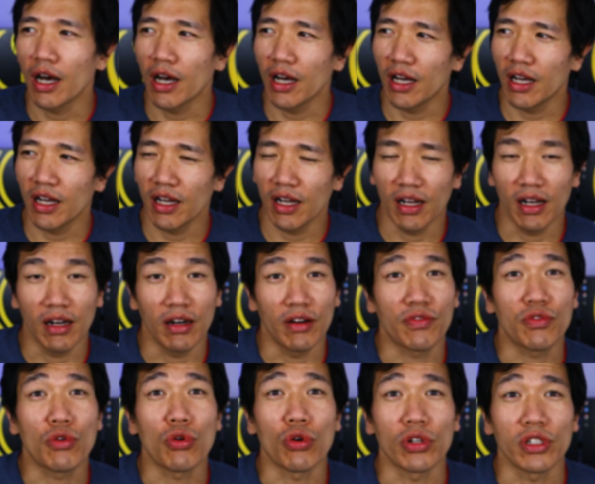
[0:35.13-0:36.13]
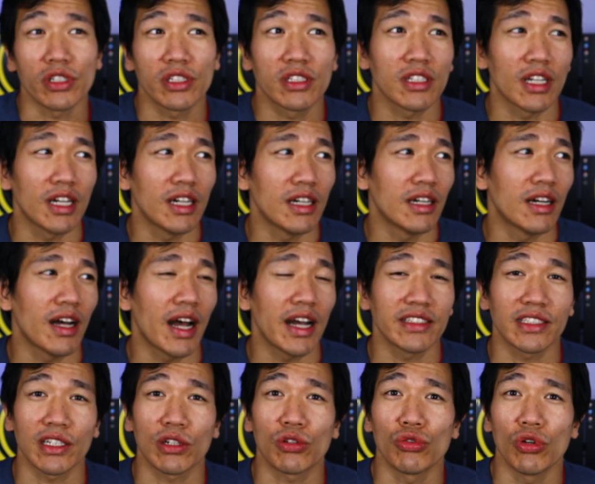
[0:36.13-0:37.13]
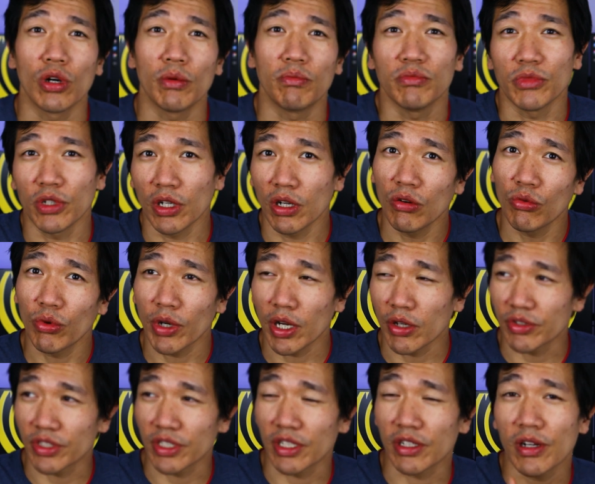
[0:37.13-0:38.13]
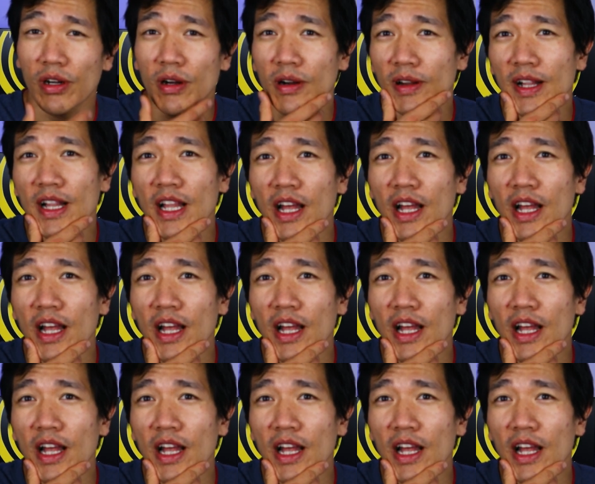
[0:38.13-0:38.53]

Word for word: uh, of course, uh, as I grew up, you know, when I was younger.